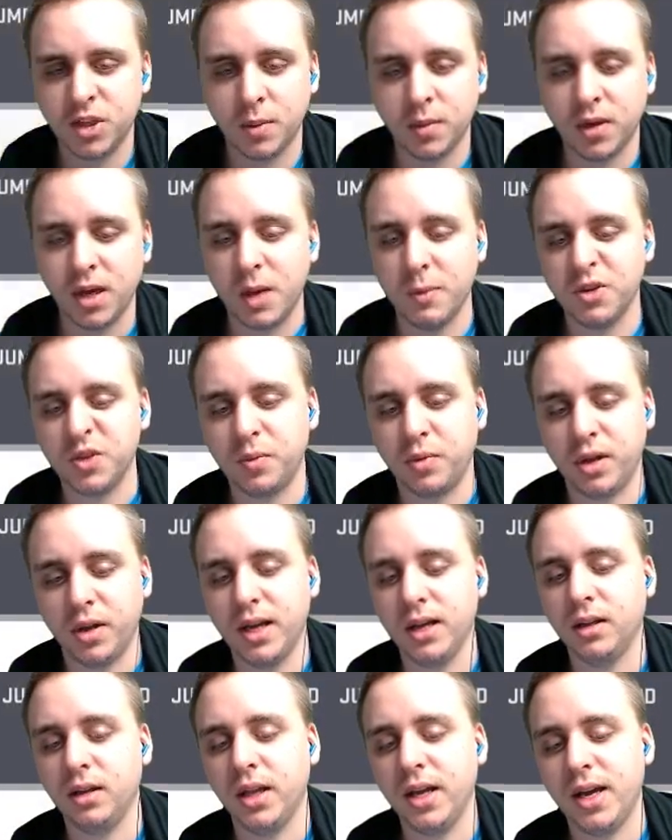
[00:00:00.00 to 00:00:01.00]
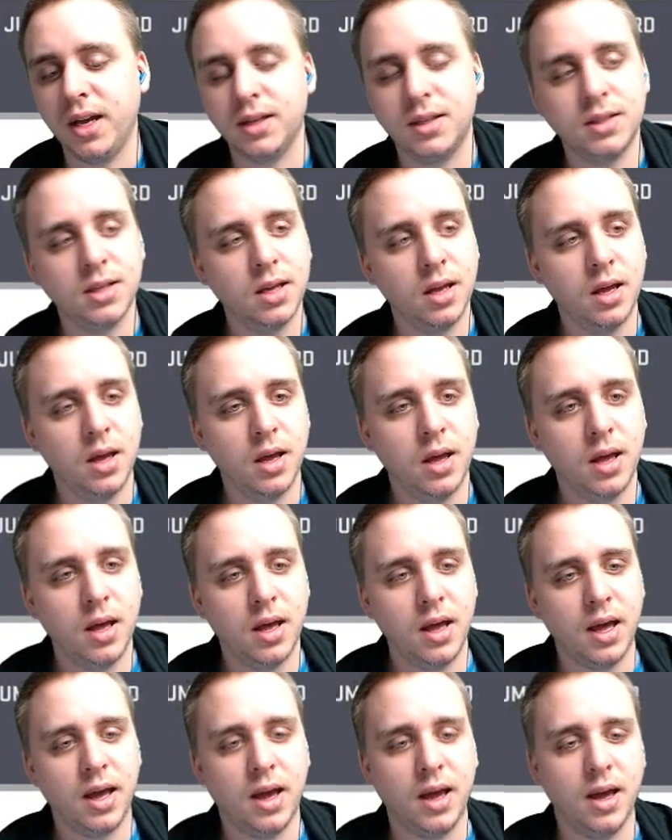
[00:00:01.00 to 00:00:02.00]
Some game was playing late,
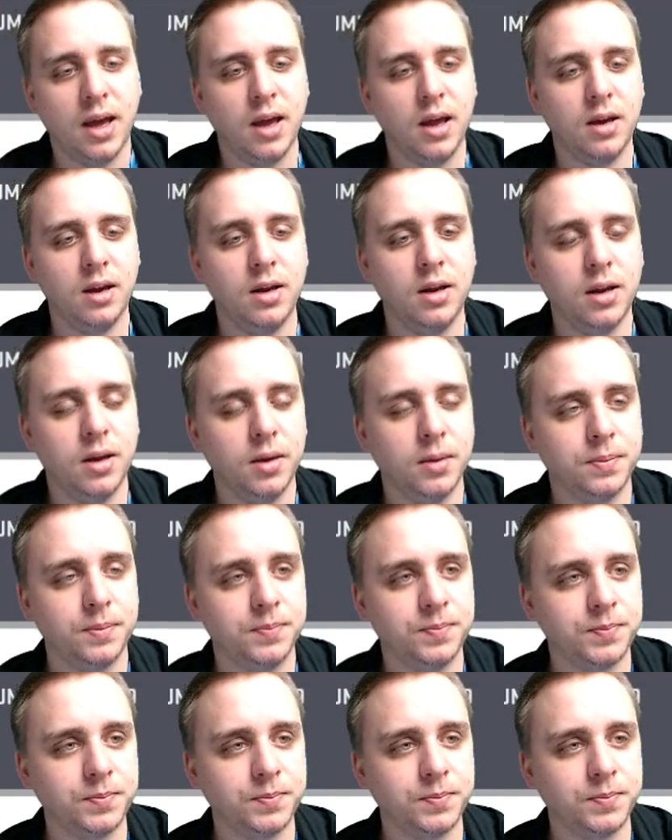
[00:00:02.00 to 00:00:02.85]
and